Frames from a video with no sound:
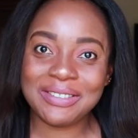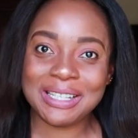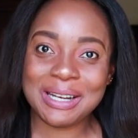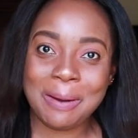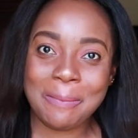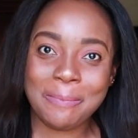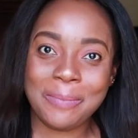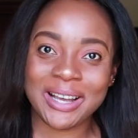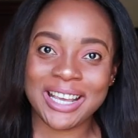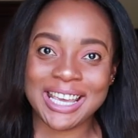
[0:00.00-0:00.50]

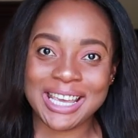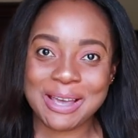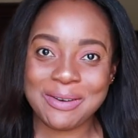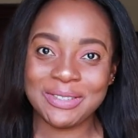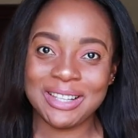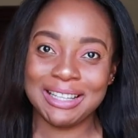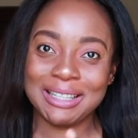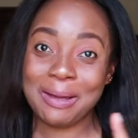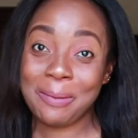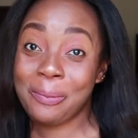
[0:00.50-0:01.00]
I'm back again
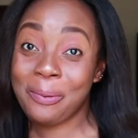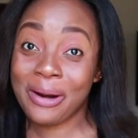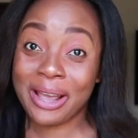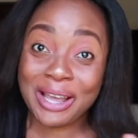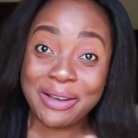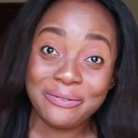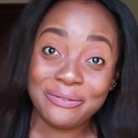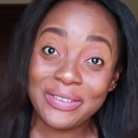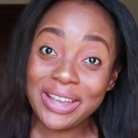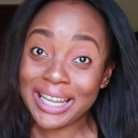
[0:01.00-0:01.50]
with another
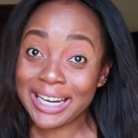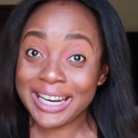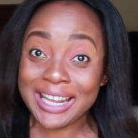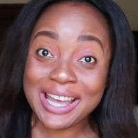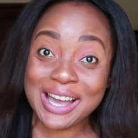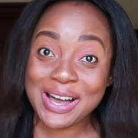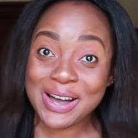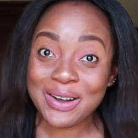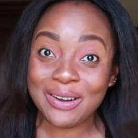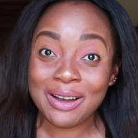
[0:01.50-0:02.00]
prank
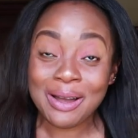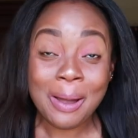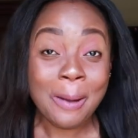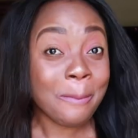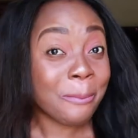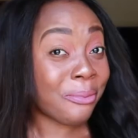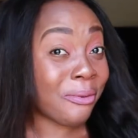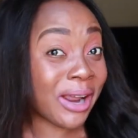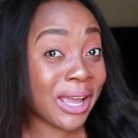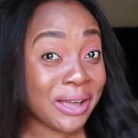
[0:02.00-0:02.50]
video.
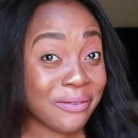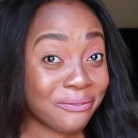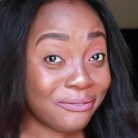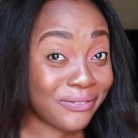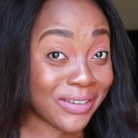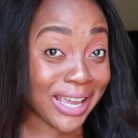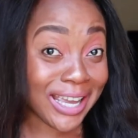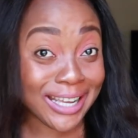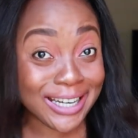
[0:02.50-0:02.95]
Prank video.